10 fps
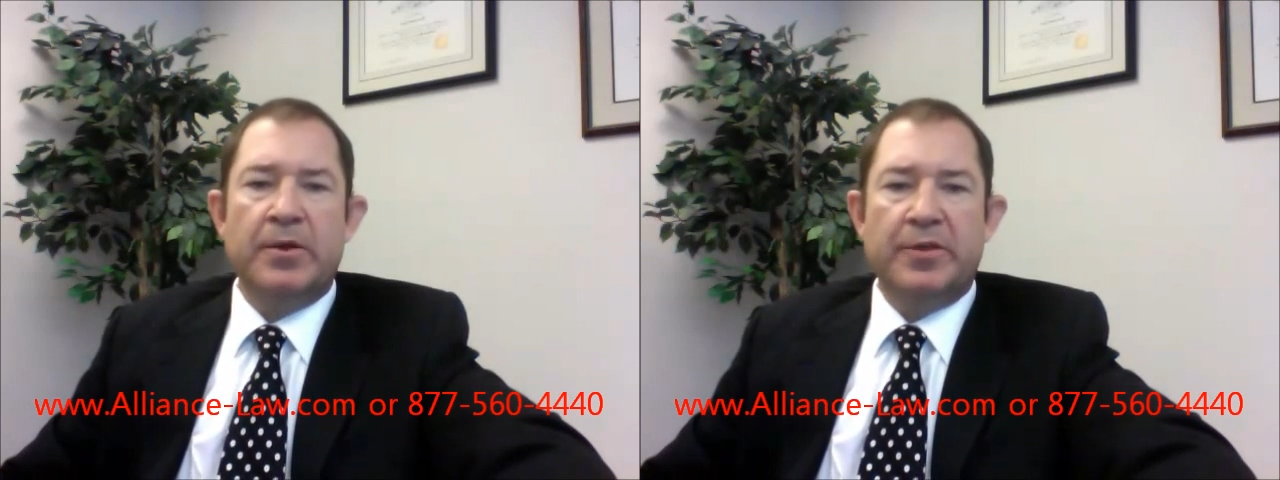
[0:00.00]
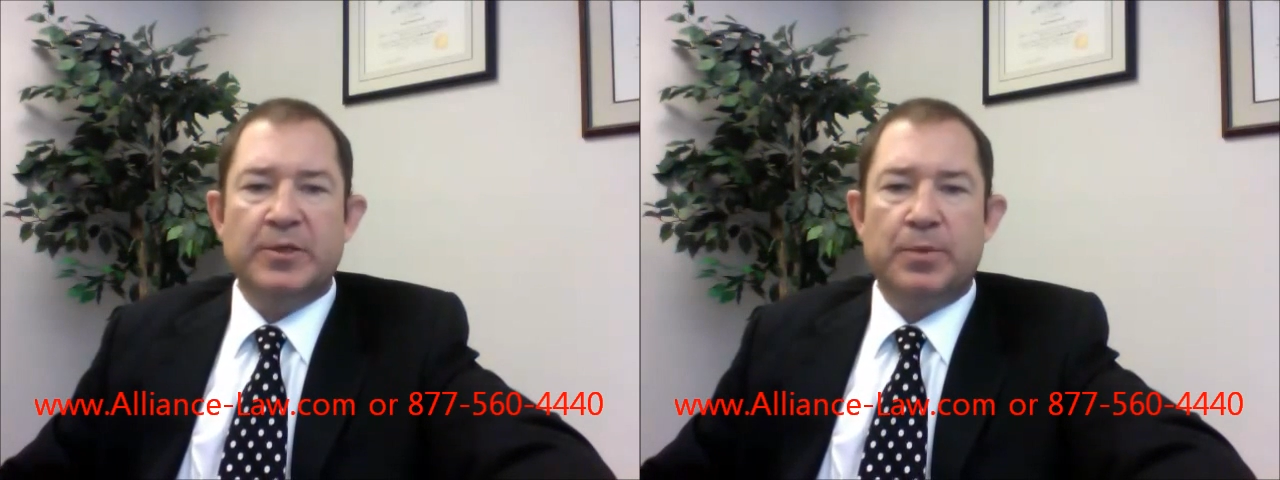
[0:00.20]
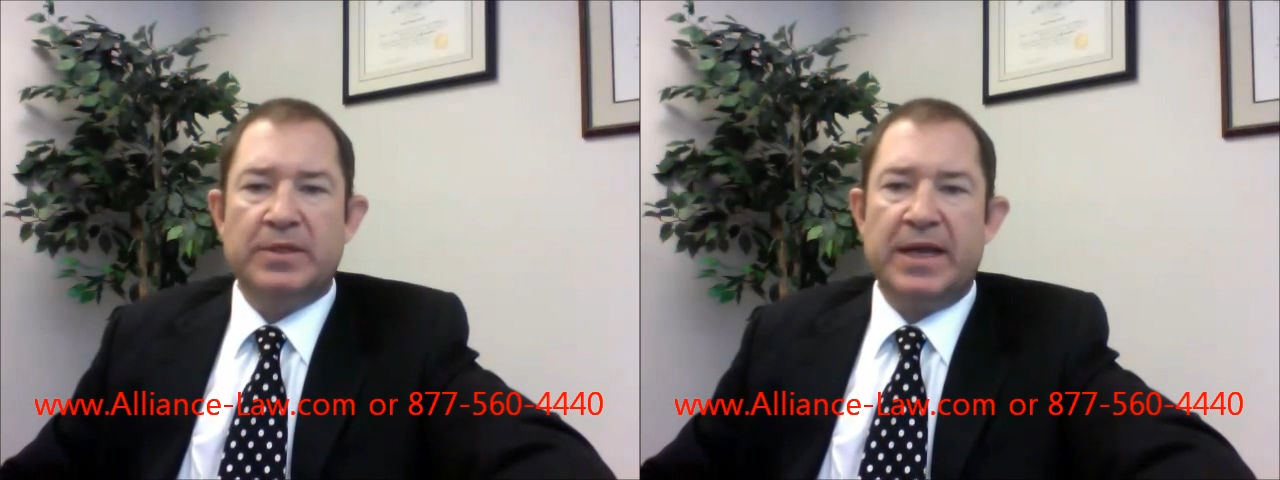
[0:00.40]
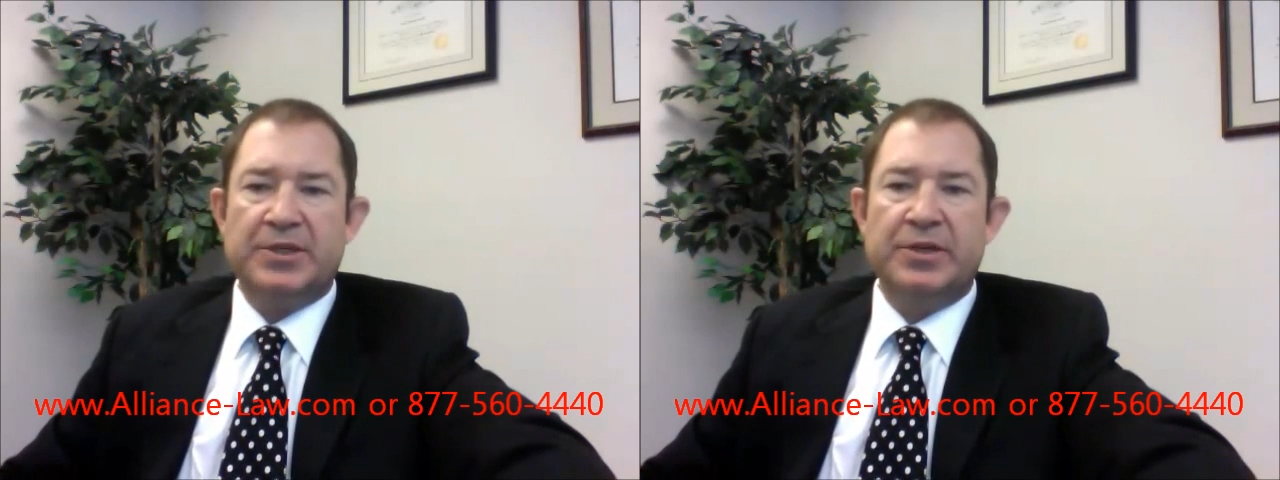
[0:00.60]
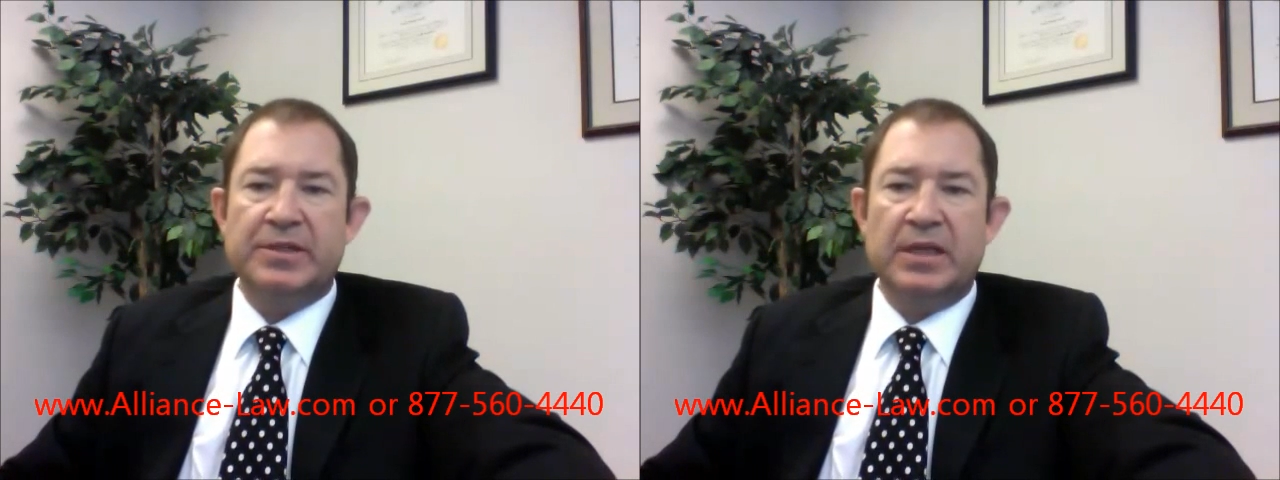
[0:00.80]
This
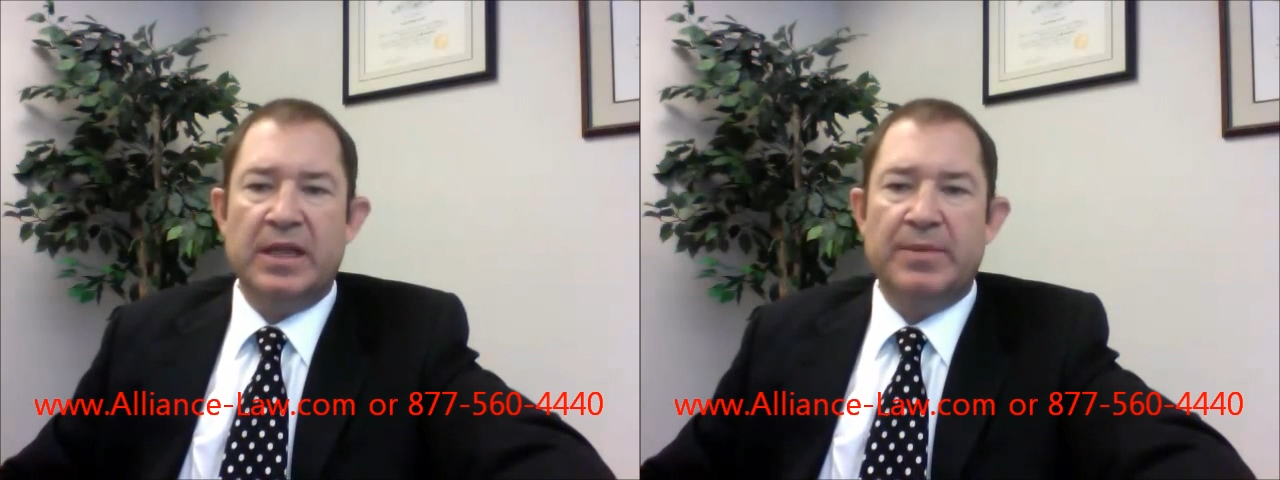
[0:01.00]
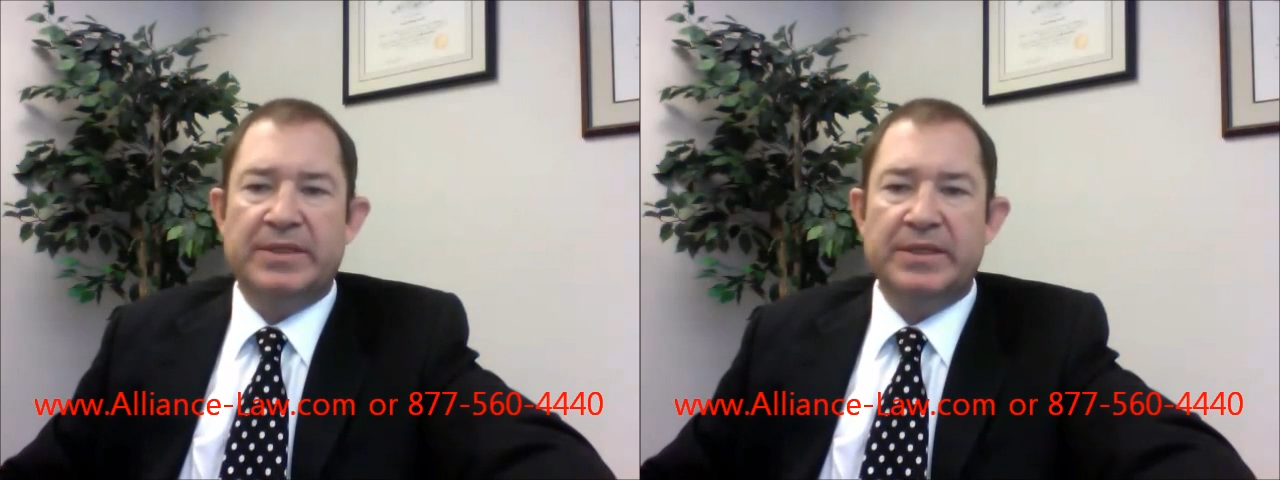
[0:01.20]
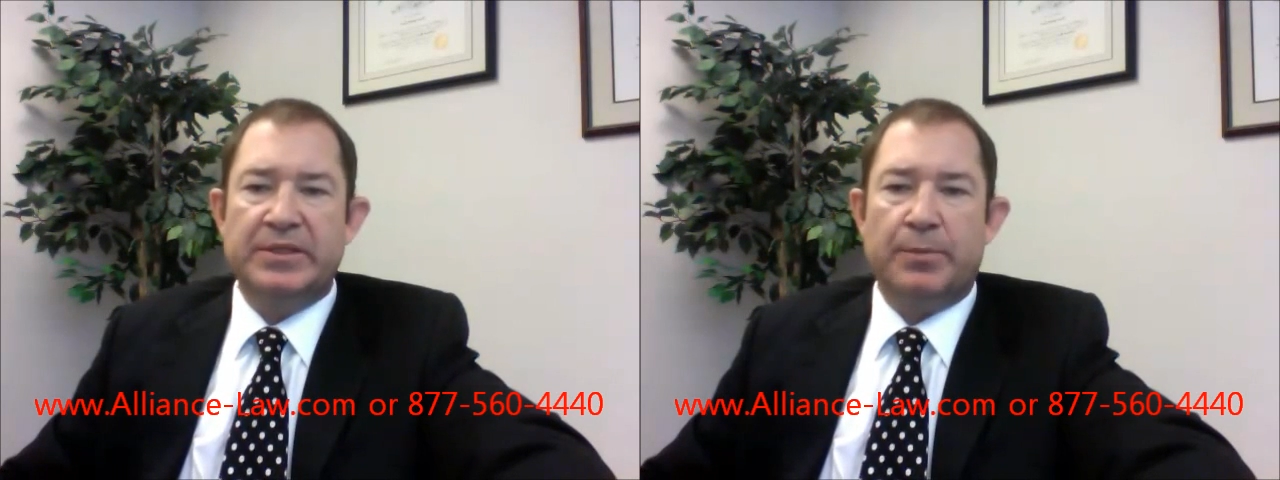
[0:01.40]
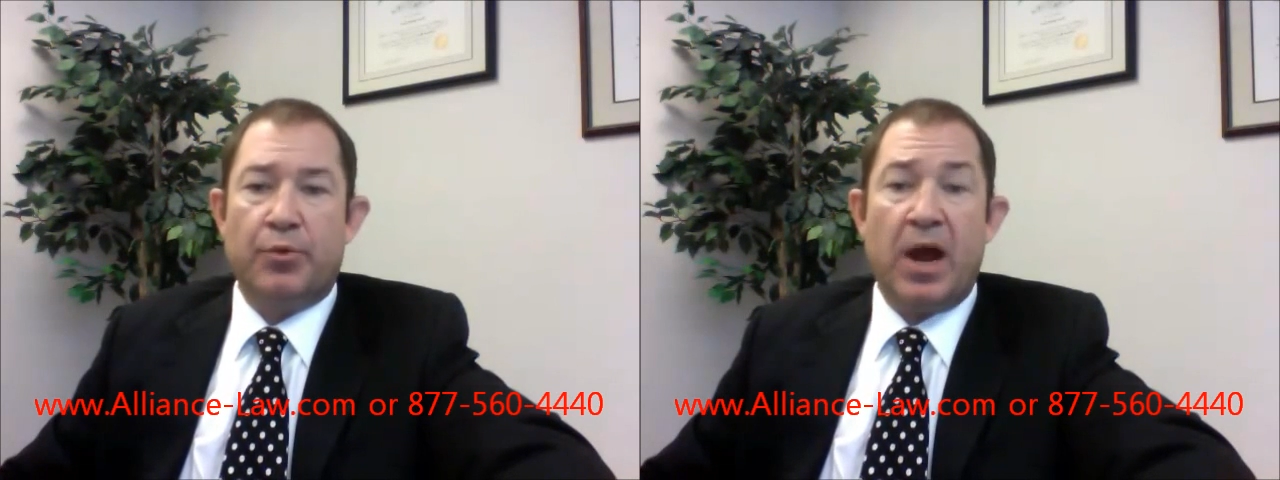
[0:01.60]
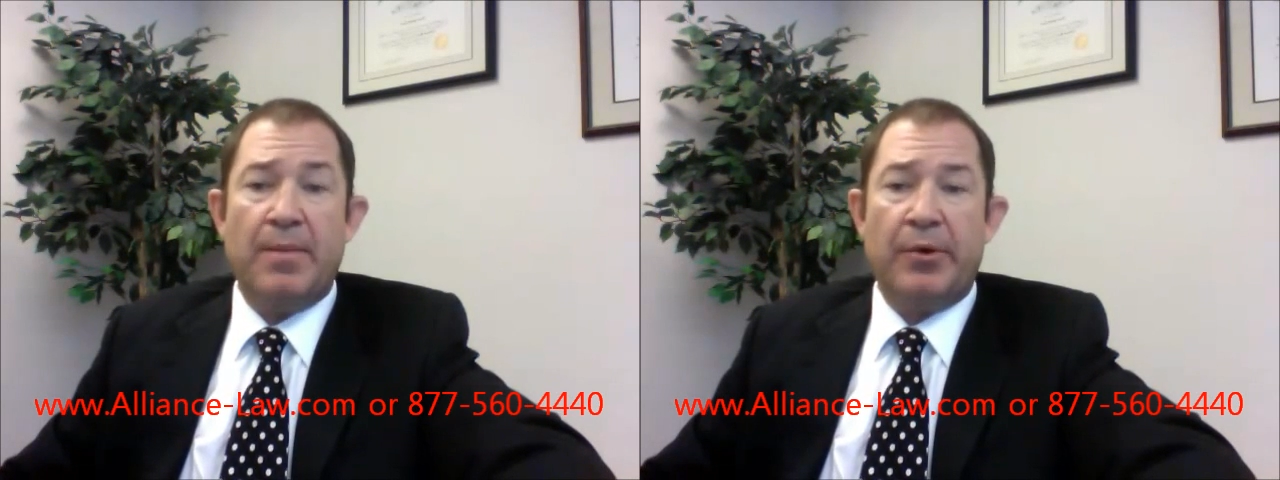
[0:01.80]
protection is limited to
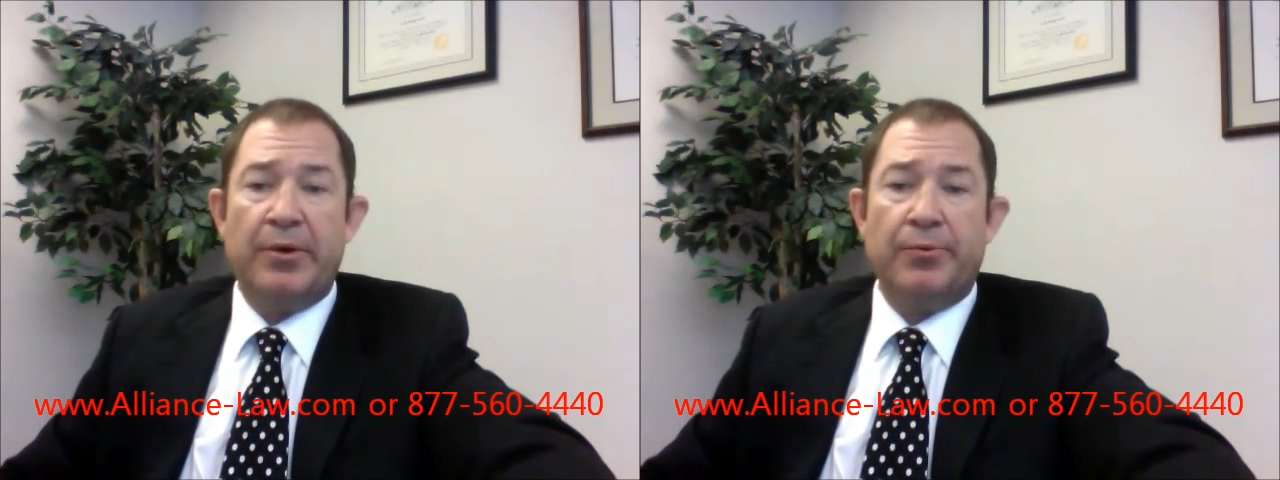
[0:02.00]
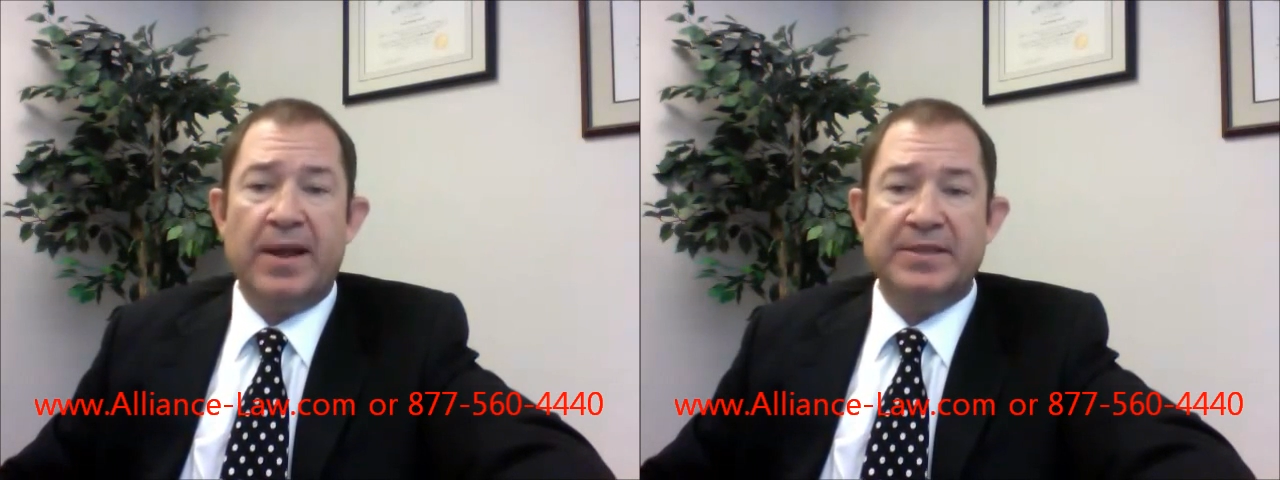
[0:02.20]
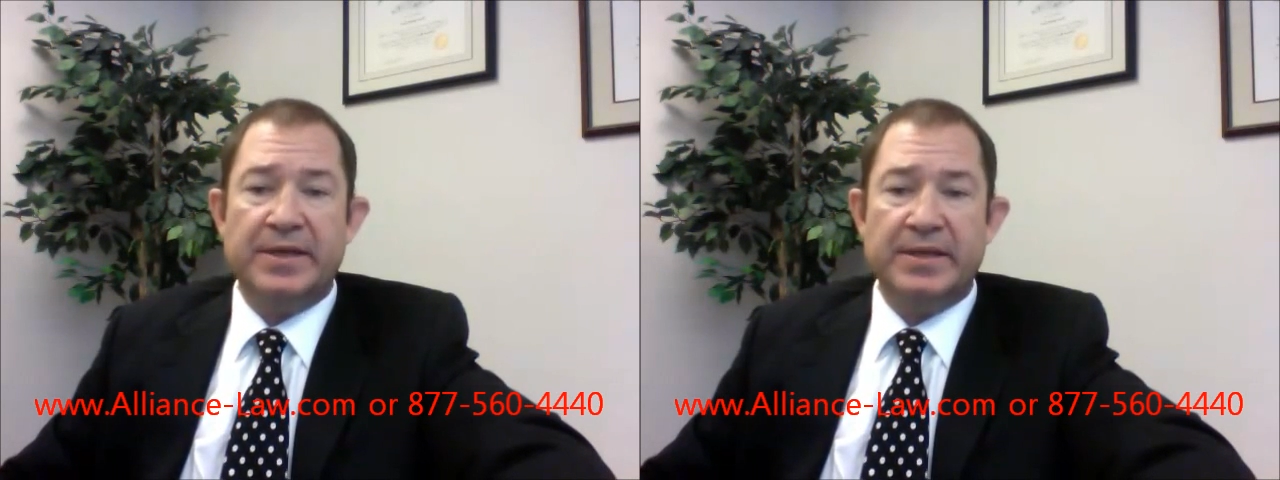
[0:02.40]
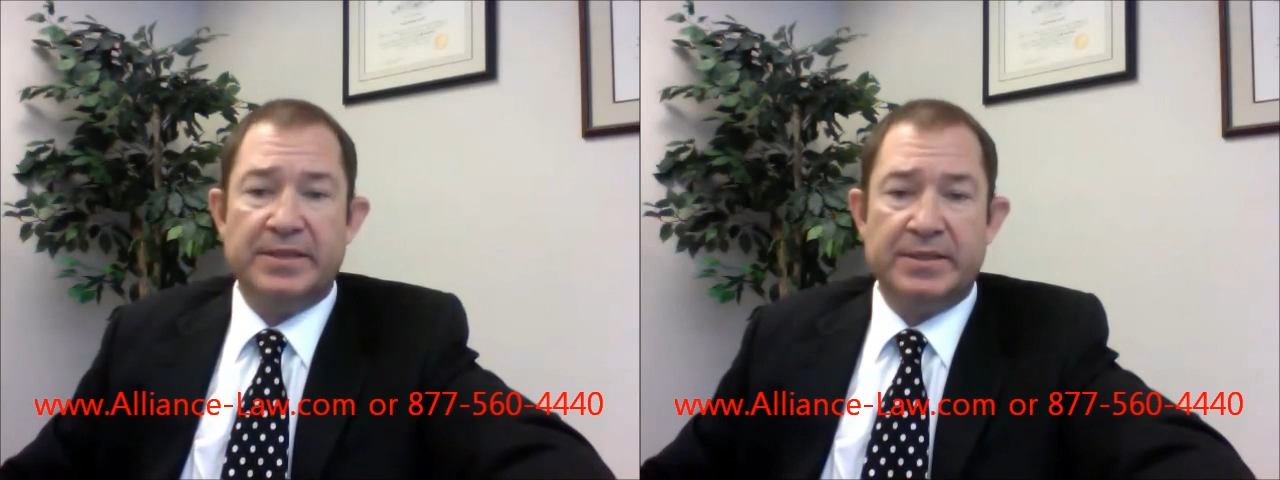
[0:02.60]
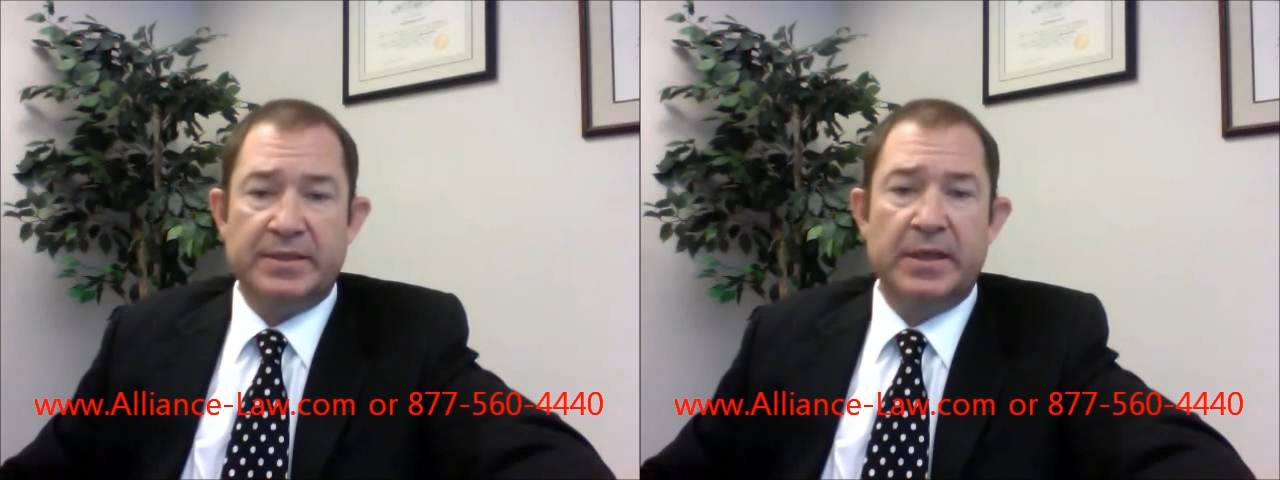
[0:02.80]
primary
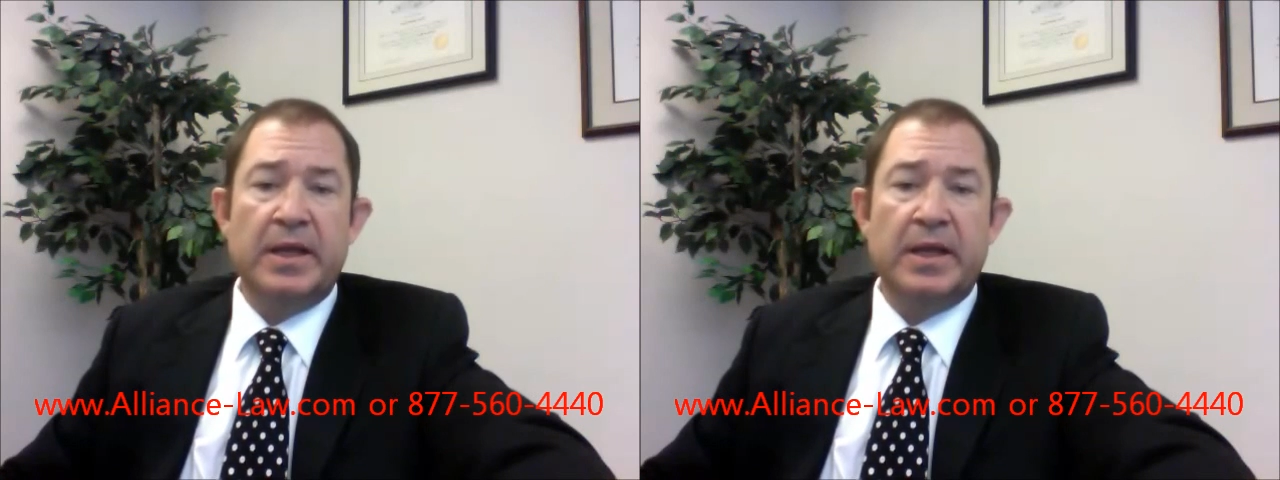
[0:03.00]
residences,